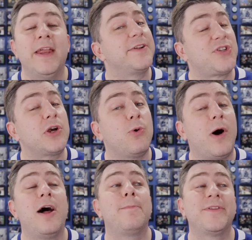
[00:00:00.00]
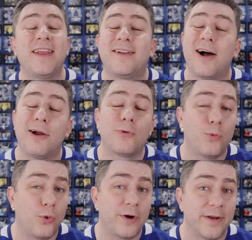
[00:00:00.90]
And it took a while, but they got
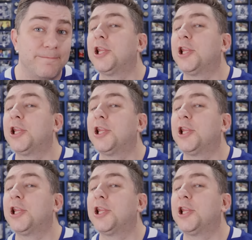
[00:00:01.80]
rewarded.